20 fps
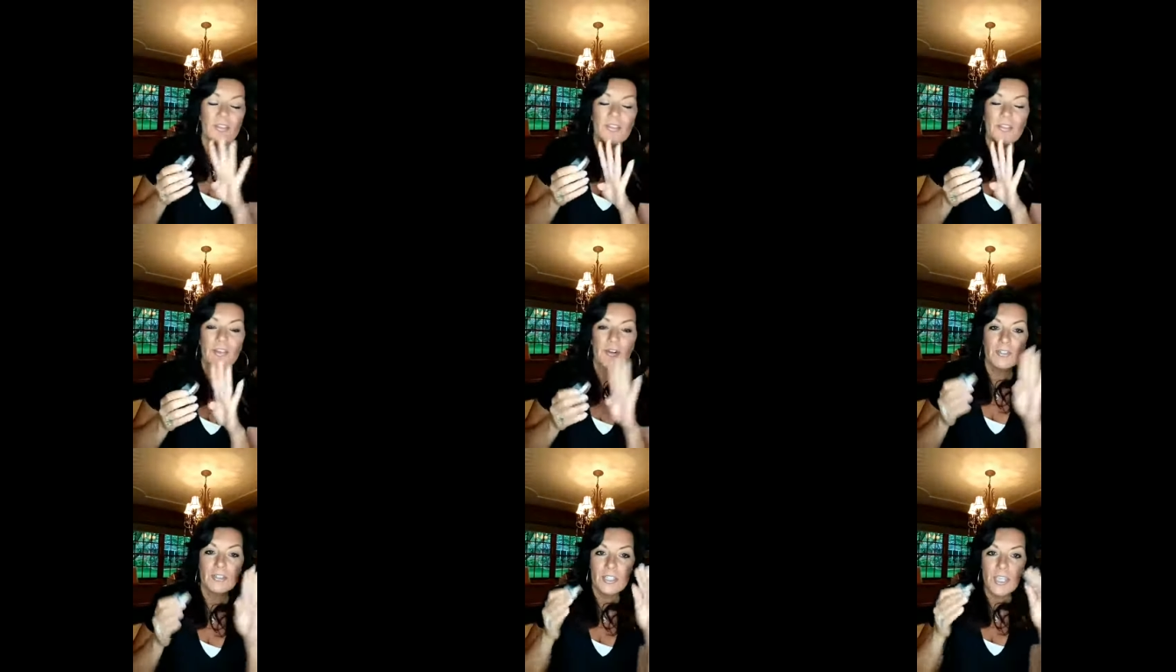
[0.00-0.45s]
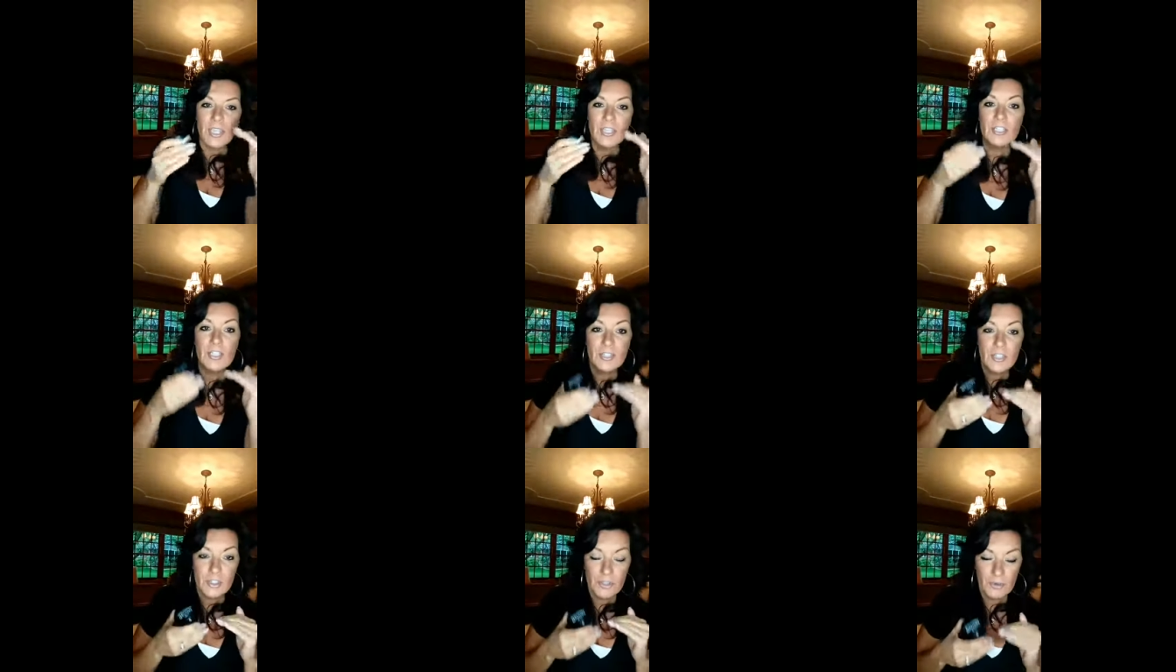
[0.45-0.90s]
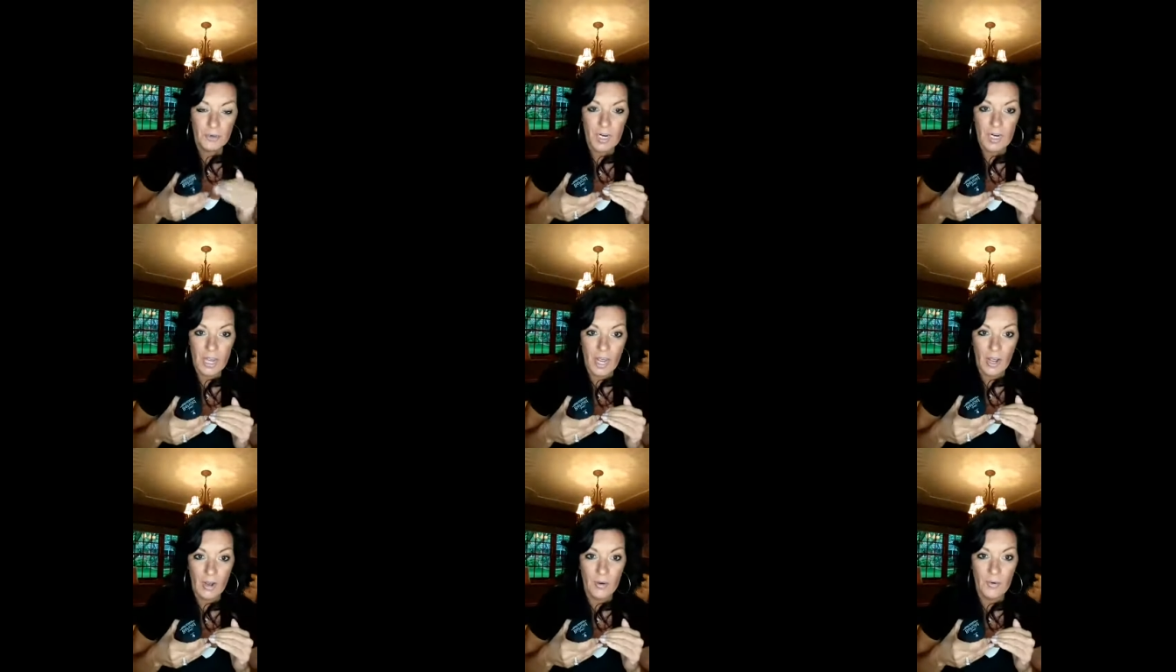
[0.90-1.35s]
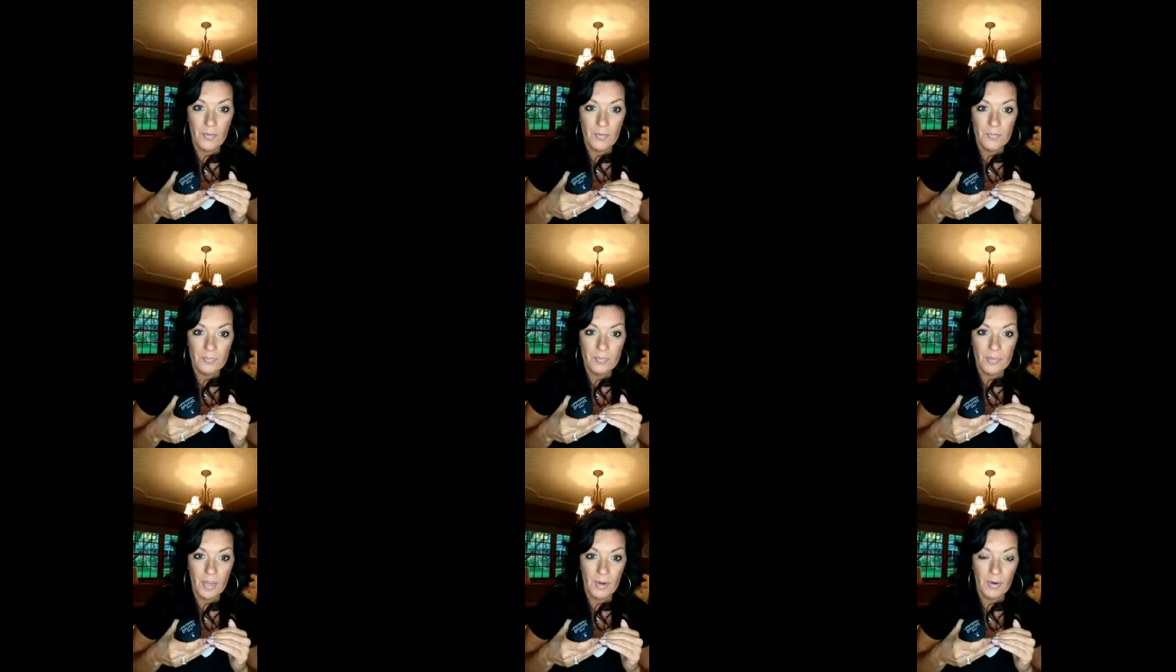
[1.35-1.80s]
there's it's a trio
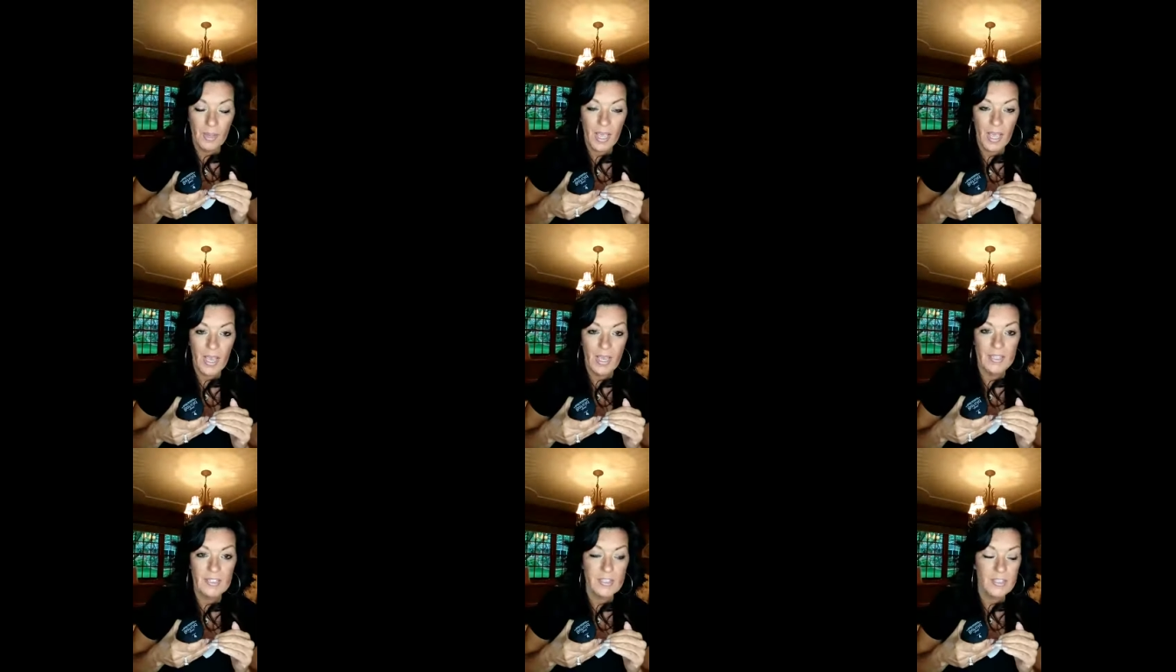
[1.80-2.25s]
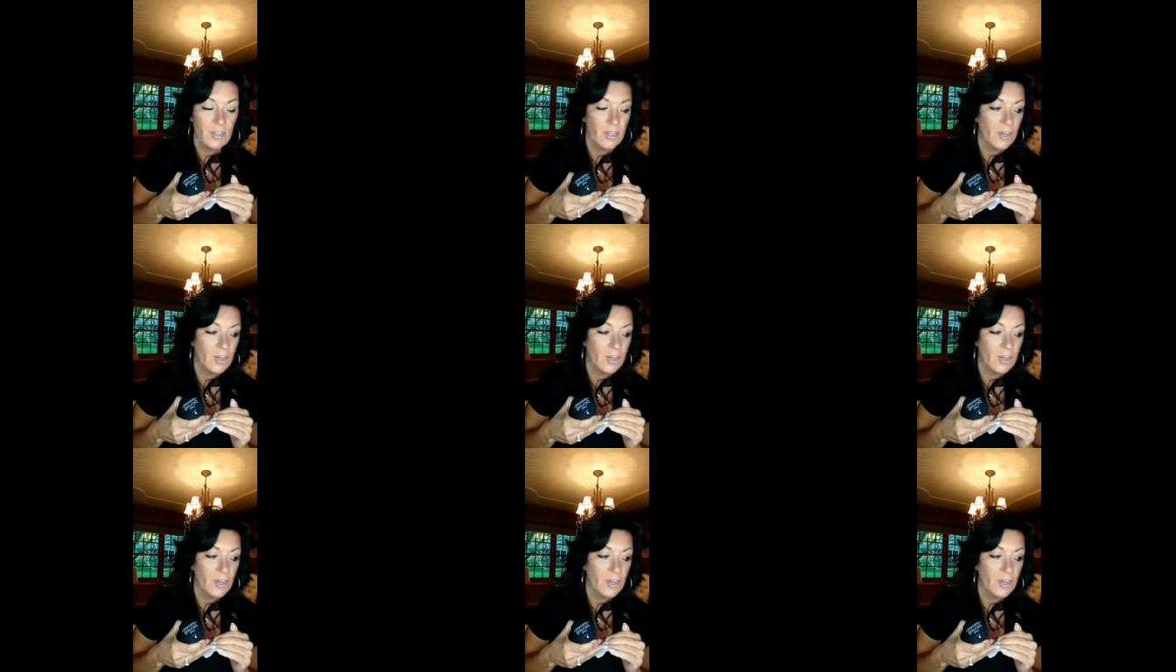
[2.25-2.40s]
okay so